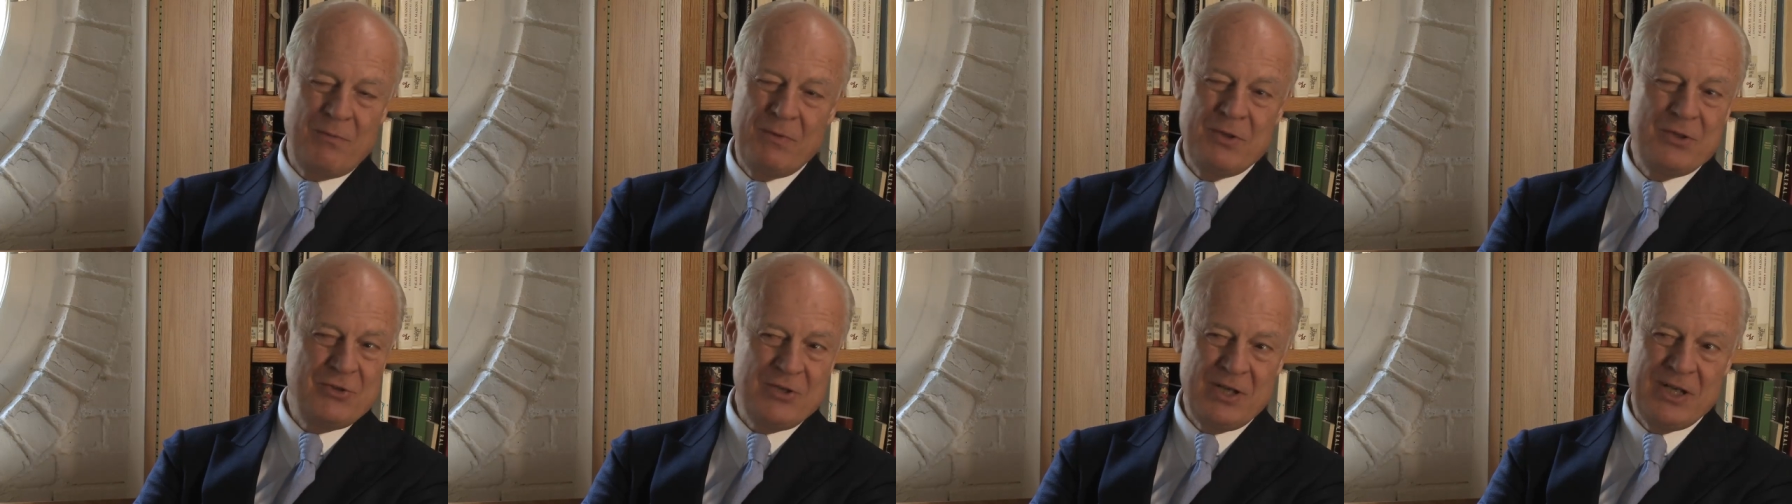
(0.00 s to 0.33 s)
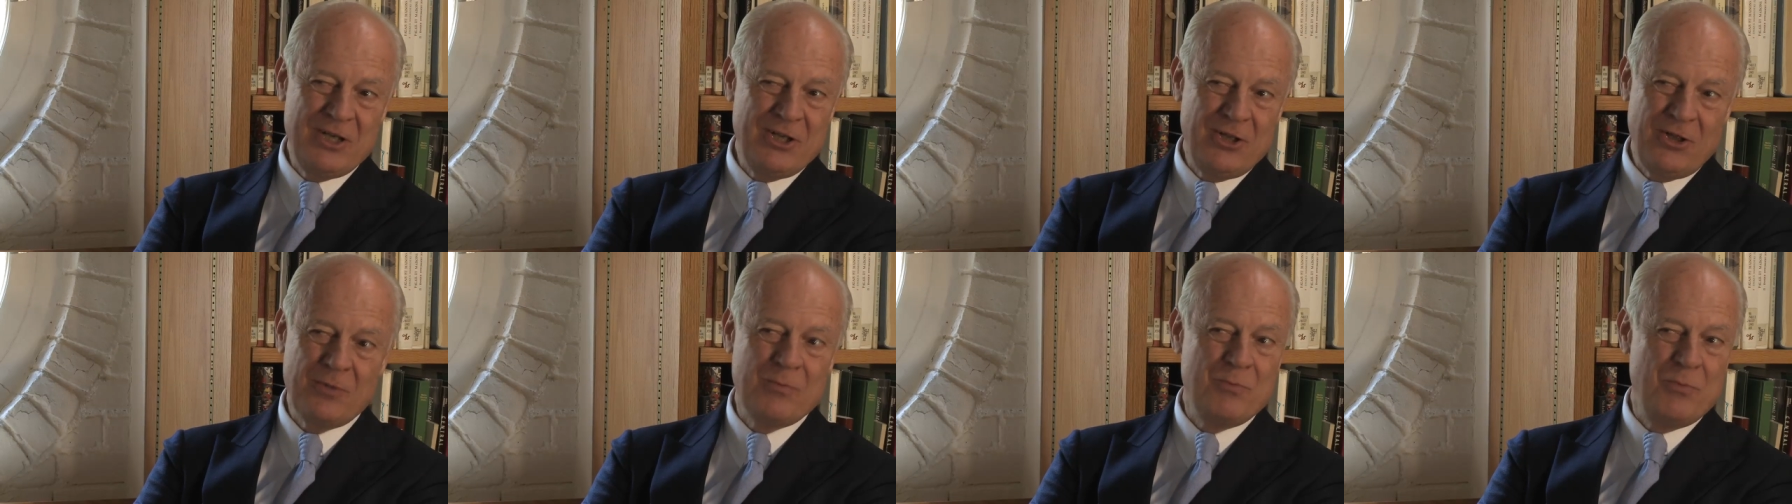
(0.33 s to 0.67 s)
which are
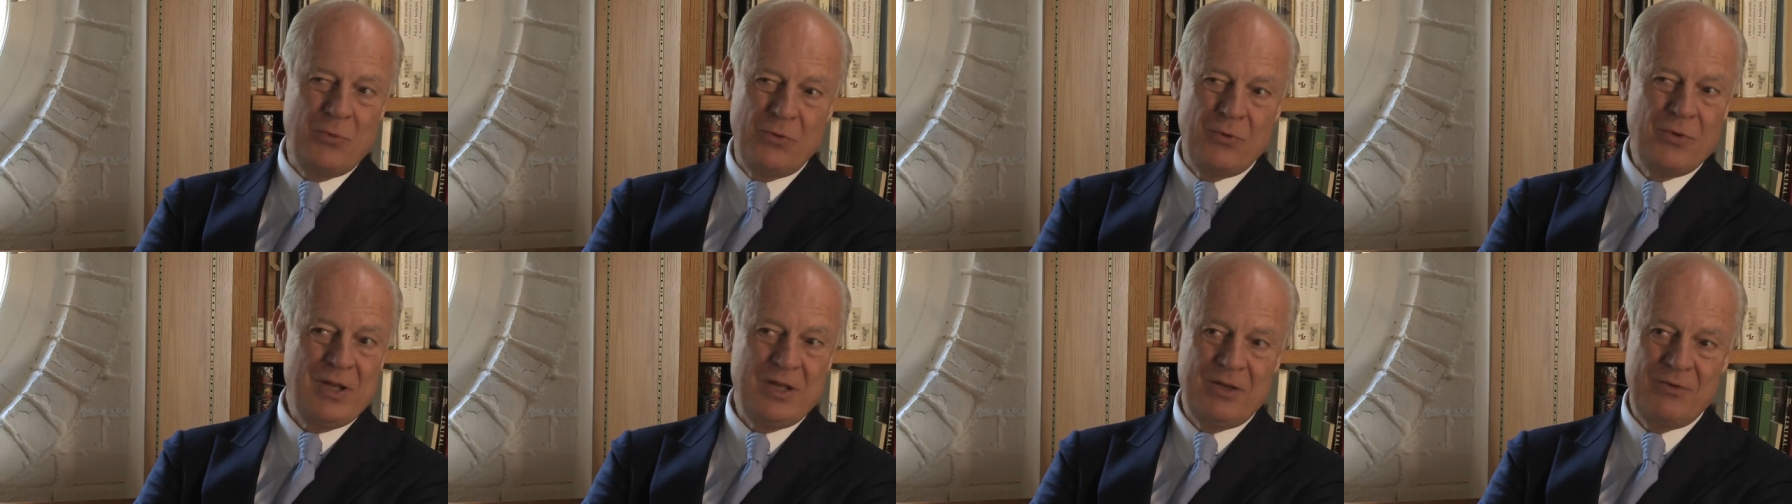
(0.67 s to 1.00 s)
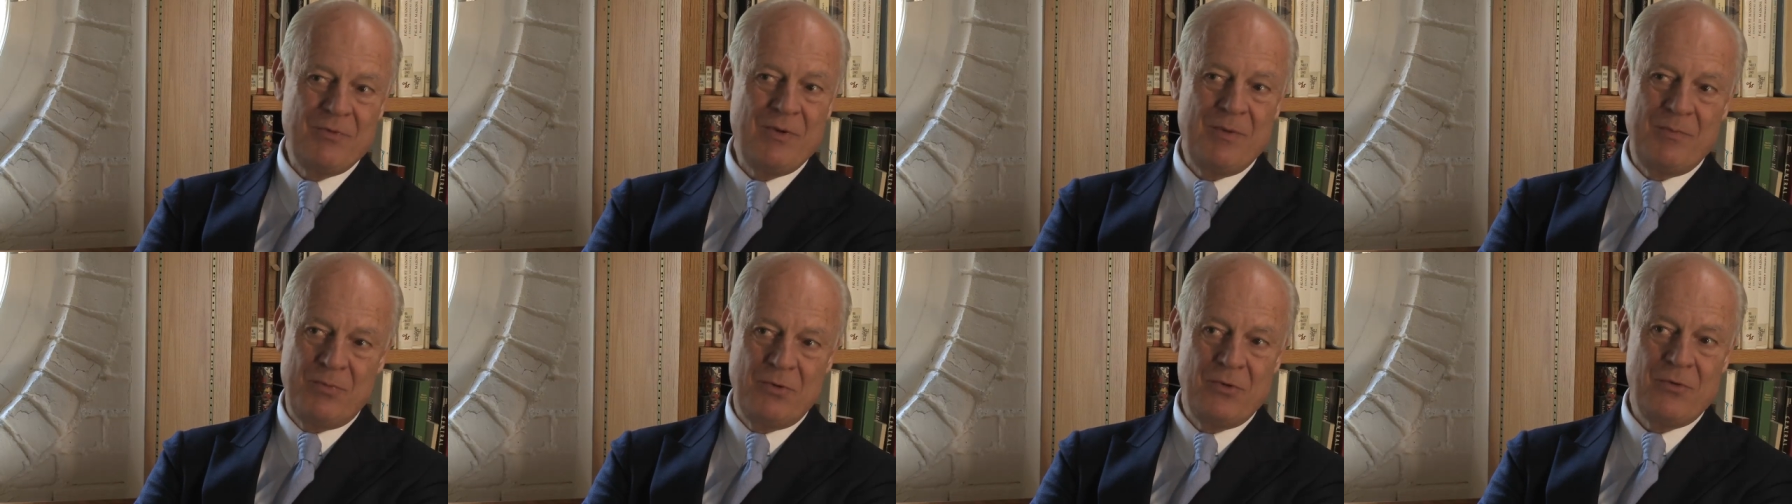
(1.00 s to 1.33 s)
not boring
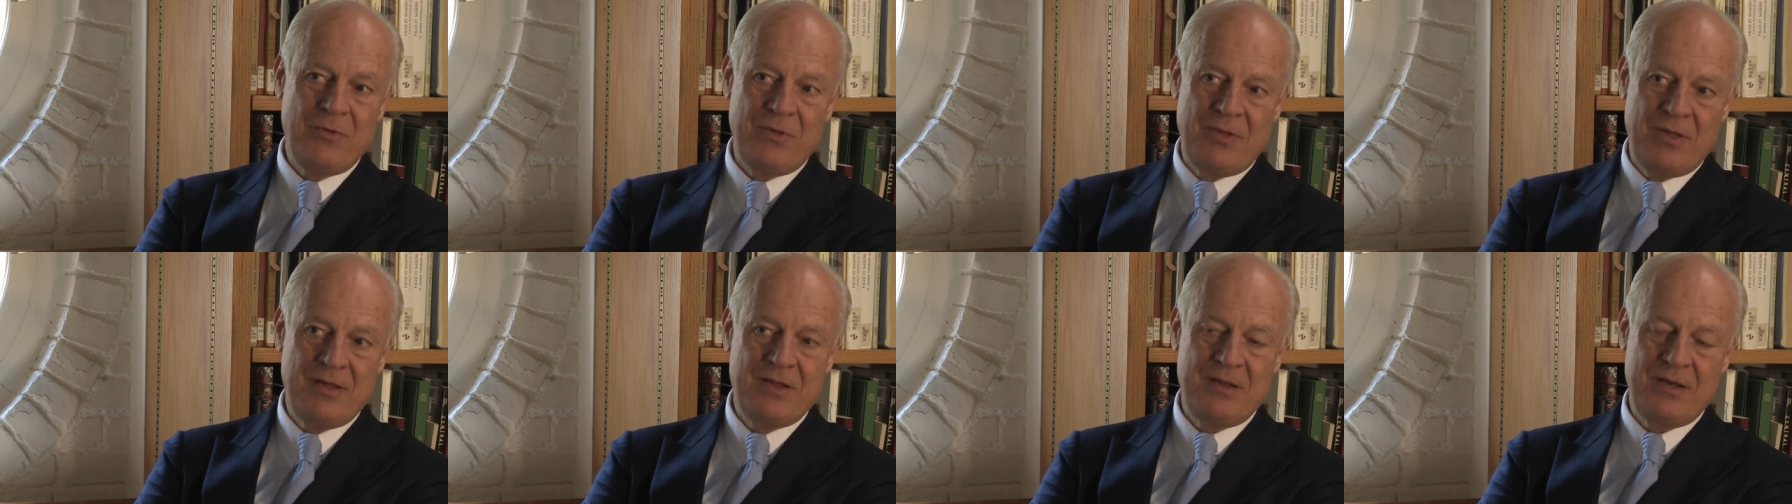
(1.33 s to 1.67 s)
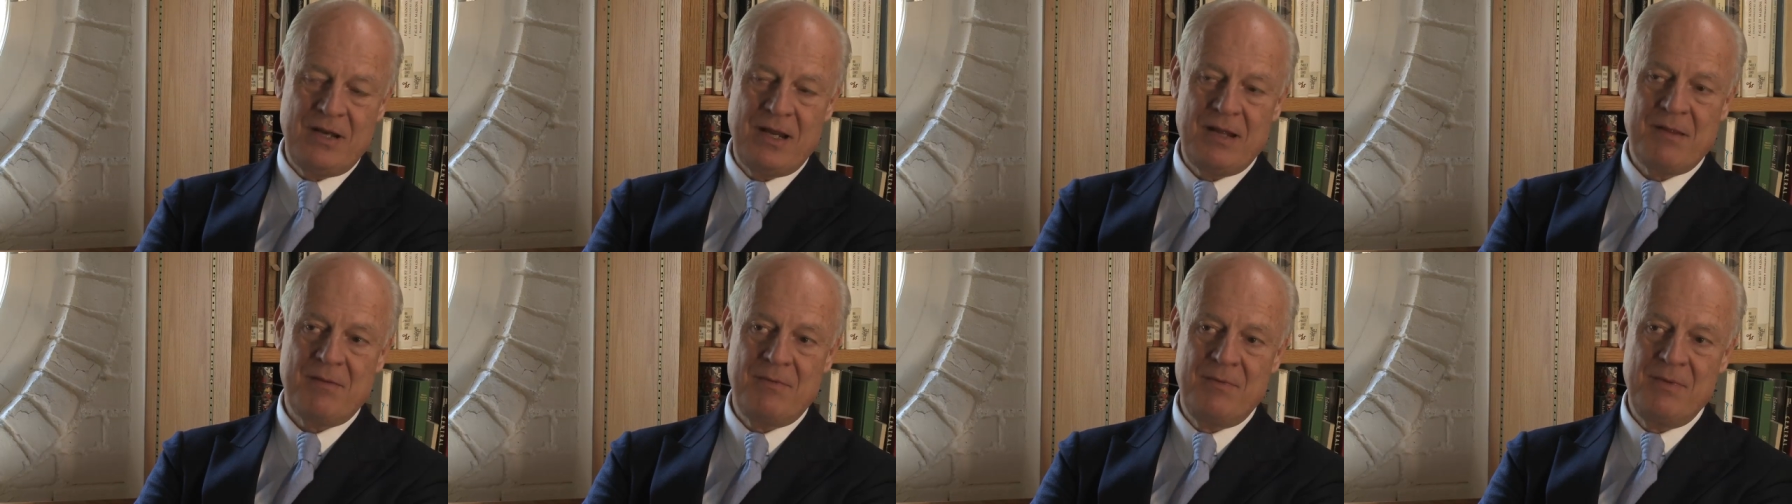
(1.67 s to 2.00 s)
reports,
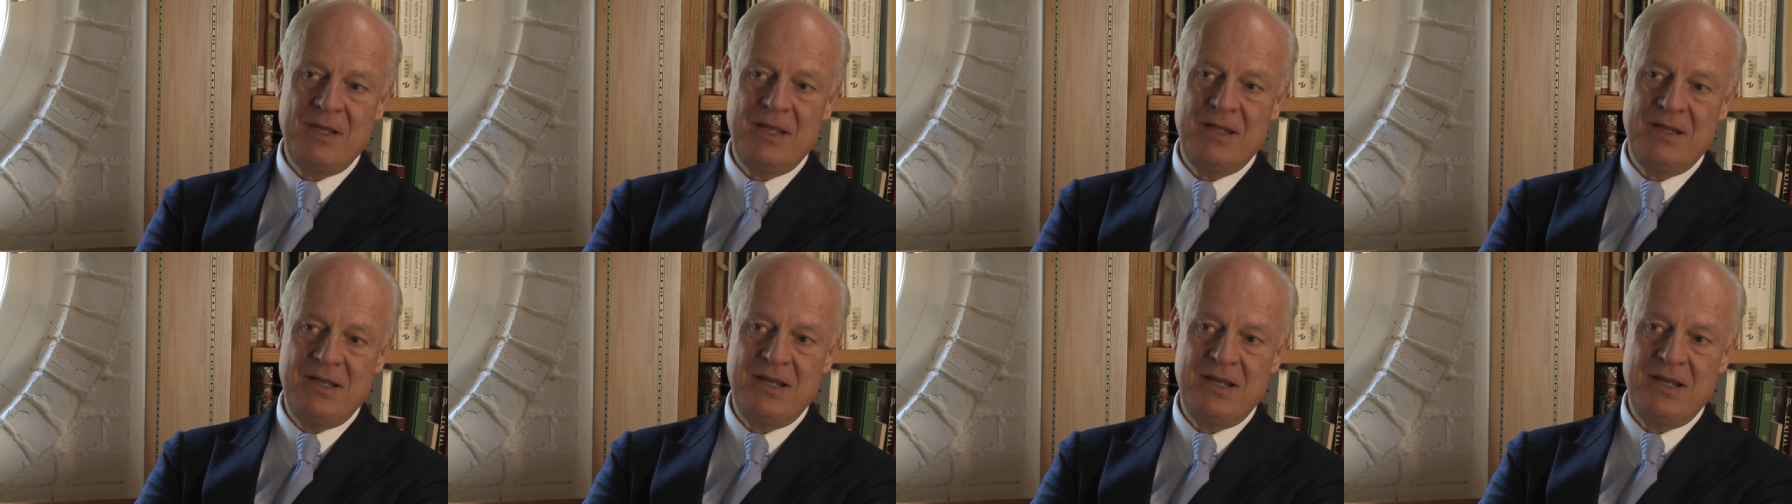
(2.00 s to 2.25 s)
trust me.